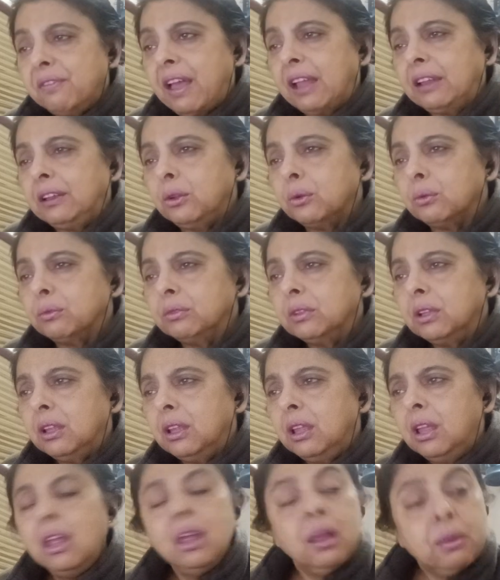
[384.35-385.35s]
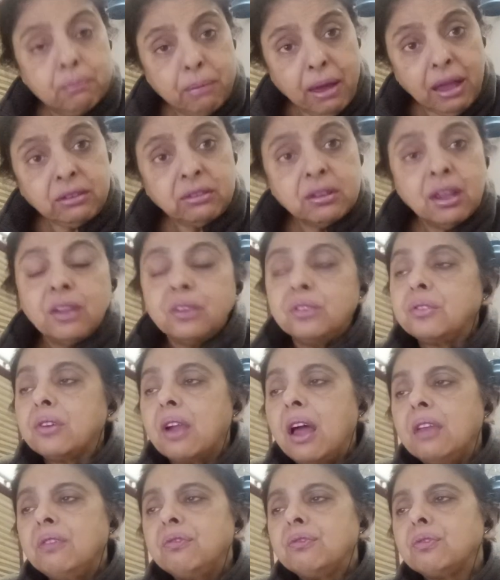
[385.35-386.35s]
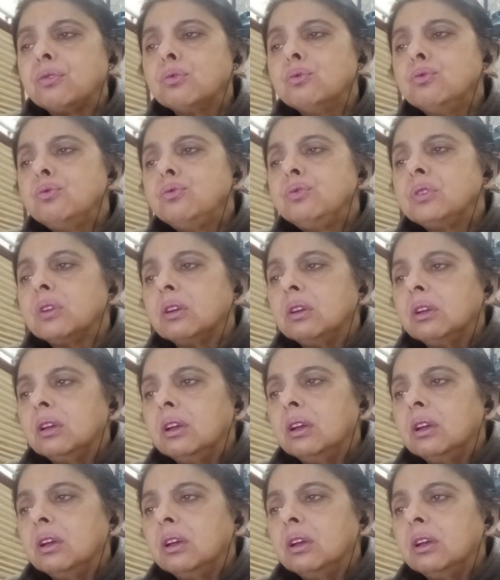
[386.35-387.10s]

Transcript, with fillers: value. But dry food